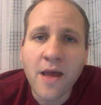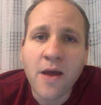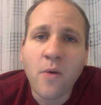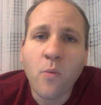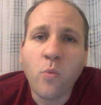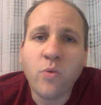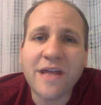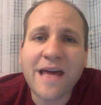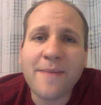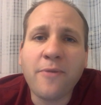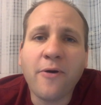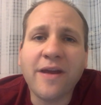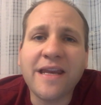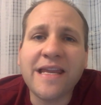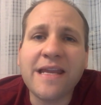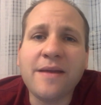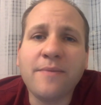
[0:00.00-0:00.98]
will that put
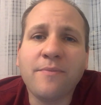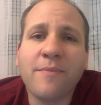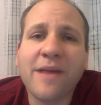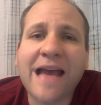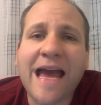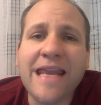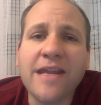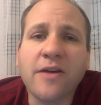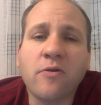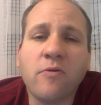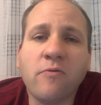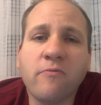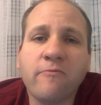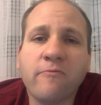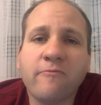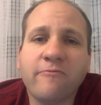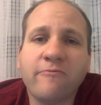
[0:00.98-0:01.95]
any mechanical
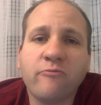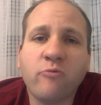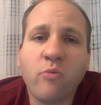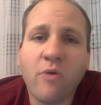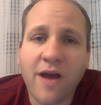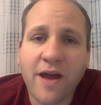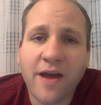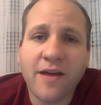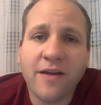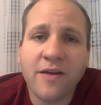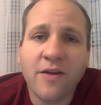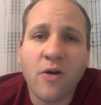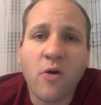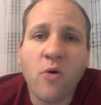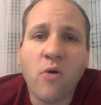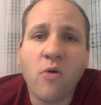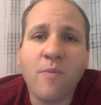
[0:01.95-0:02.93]
wear
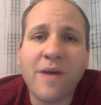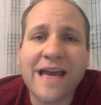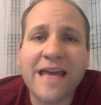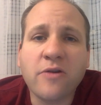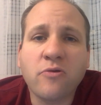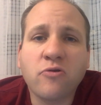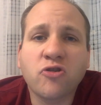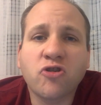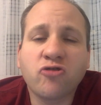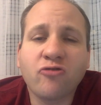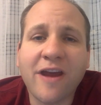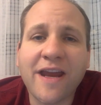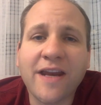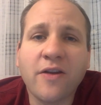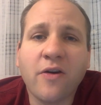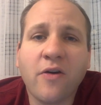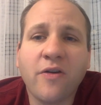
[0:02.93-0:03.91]
or mechanical
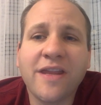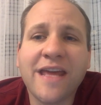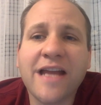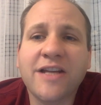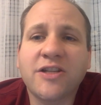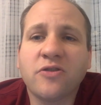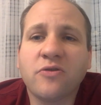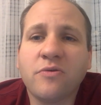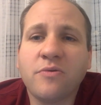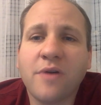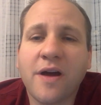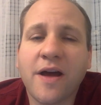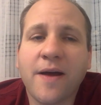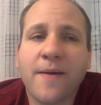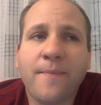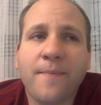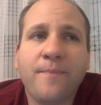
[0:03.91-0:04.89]
strain on the actual,
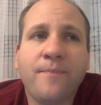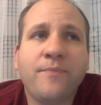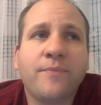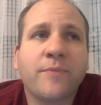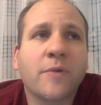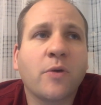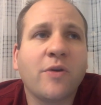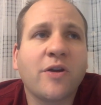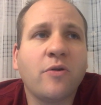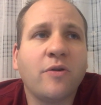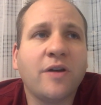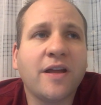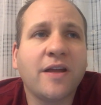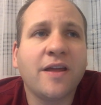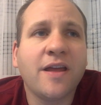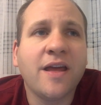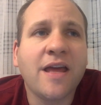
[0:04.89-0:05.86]

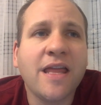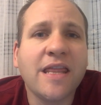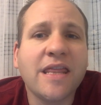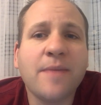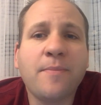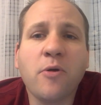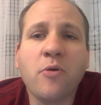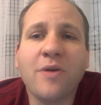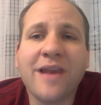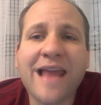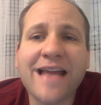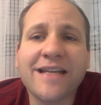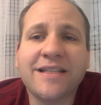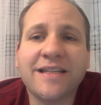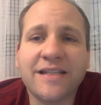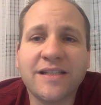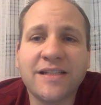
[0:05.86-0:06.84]
the boot
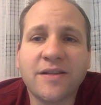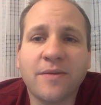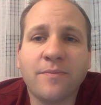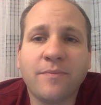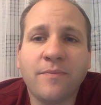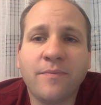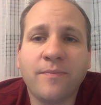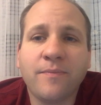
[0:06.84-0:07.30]
latch system?